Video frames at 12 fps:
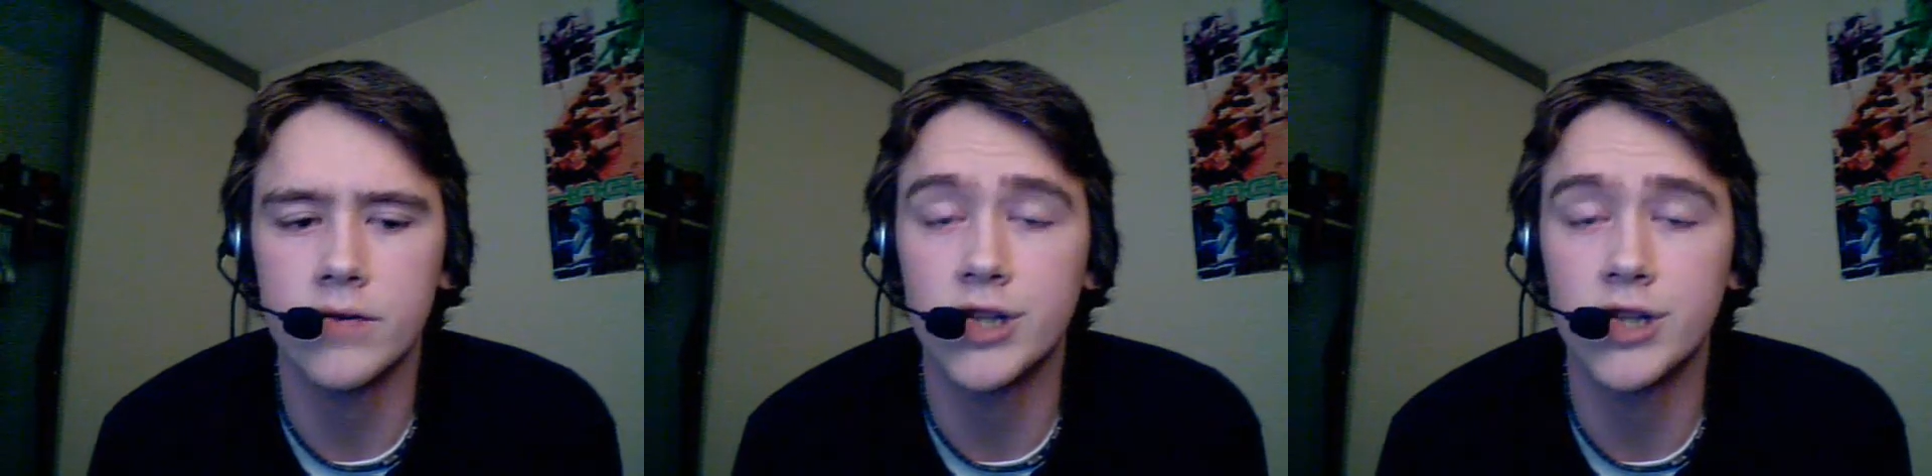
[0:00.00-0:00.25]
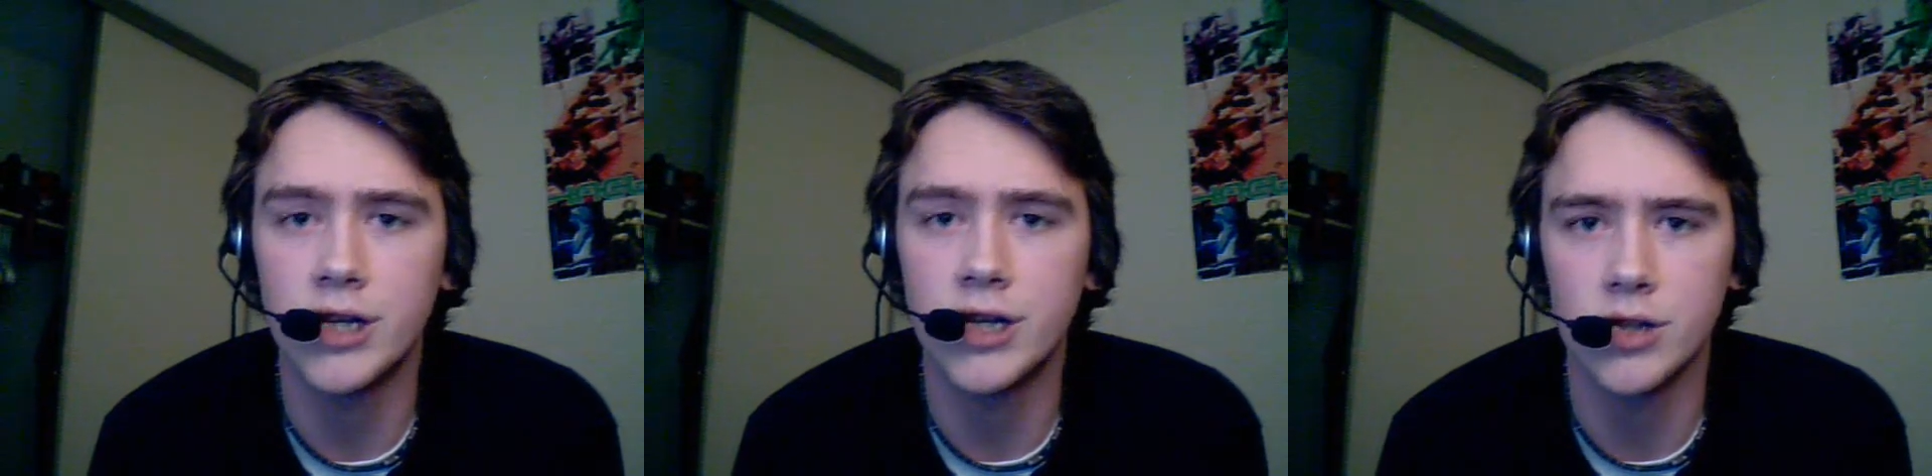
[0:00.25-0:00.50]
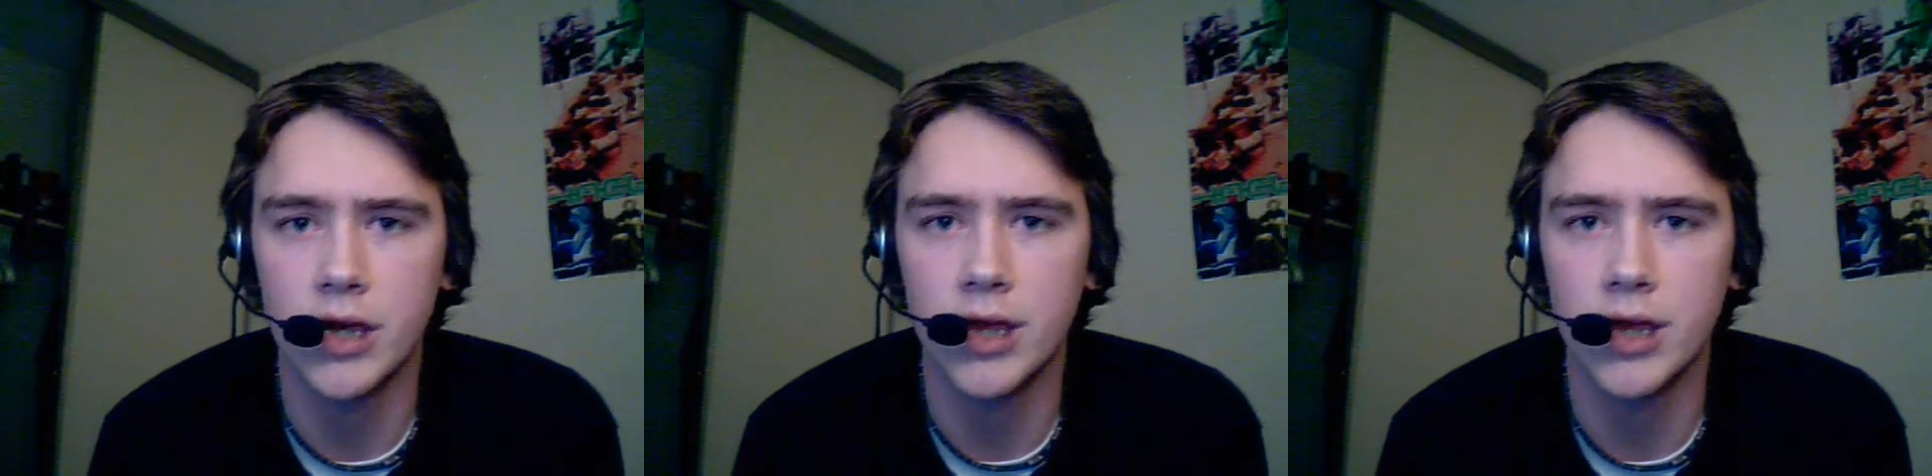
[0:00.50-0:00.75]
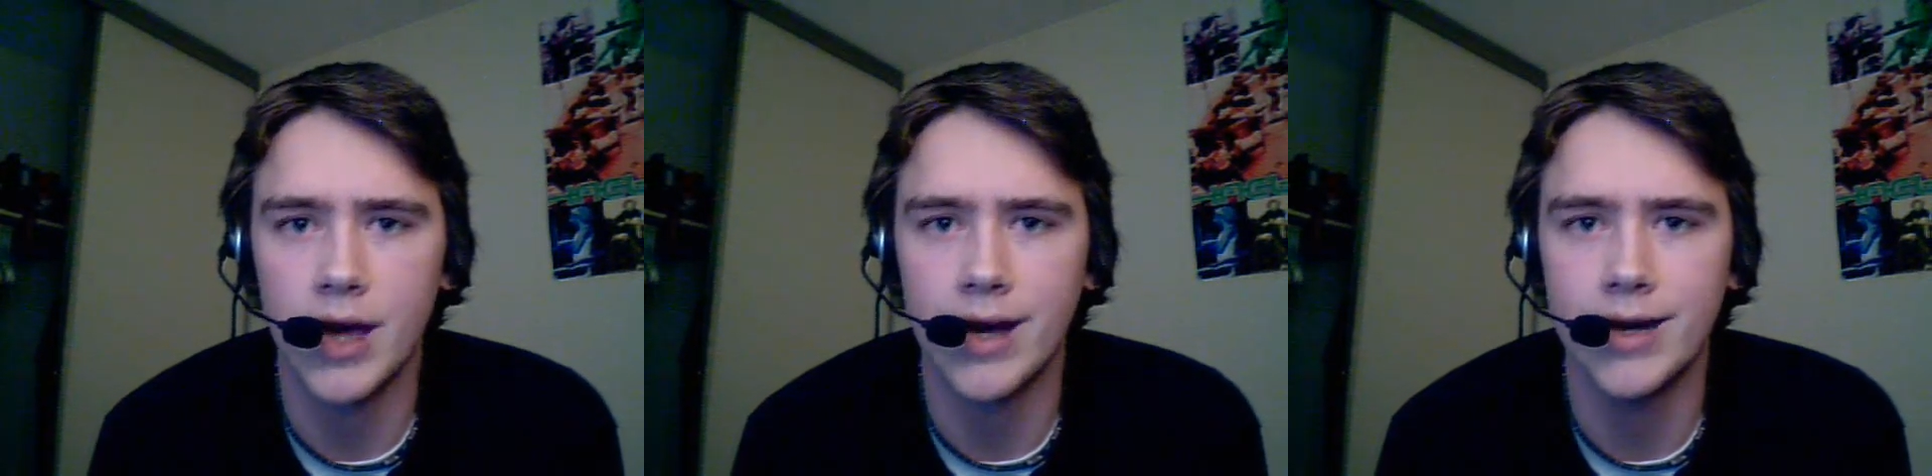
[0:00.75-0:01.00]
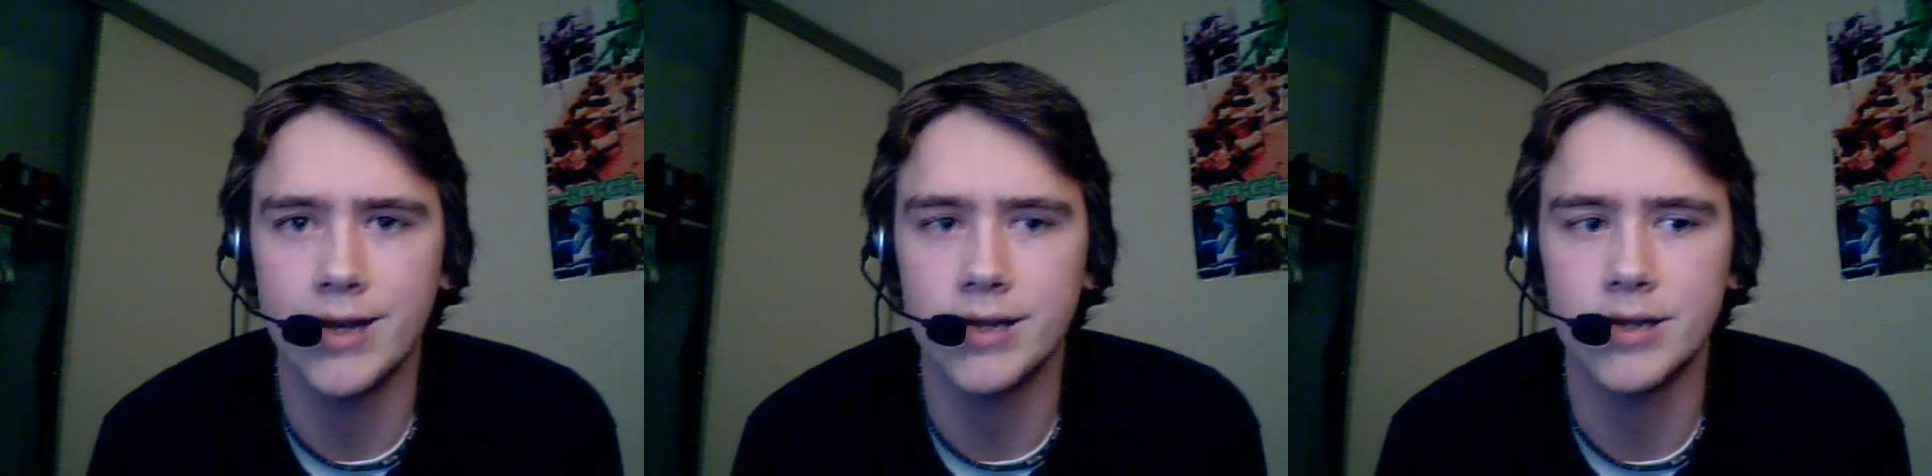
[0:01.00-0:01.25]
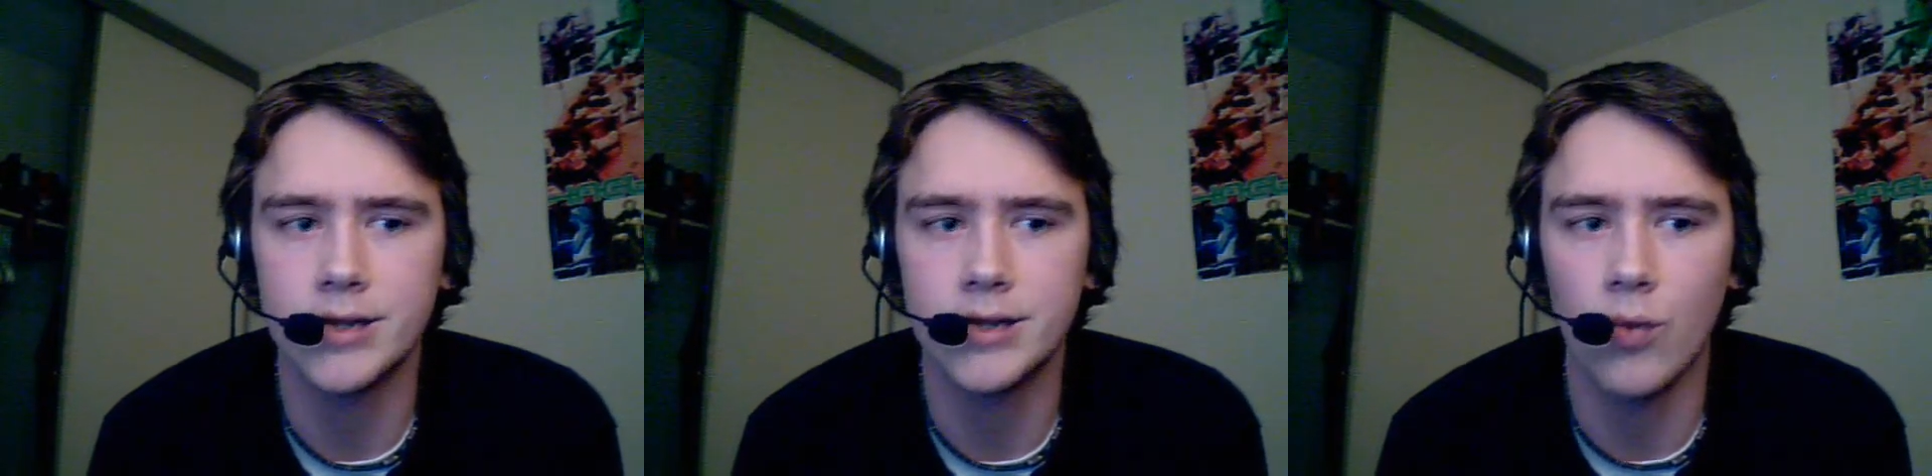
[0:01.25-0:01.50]
change like that
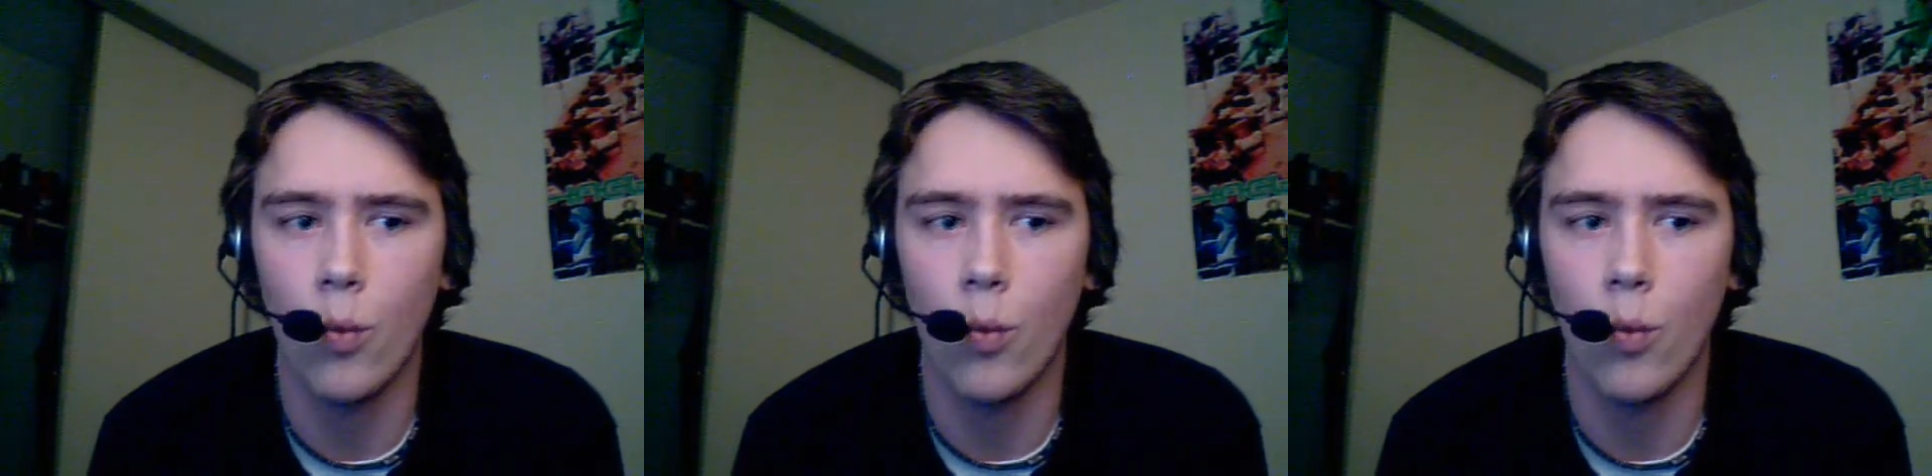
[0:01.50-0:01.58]
is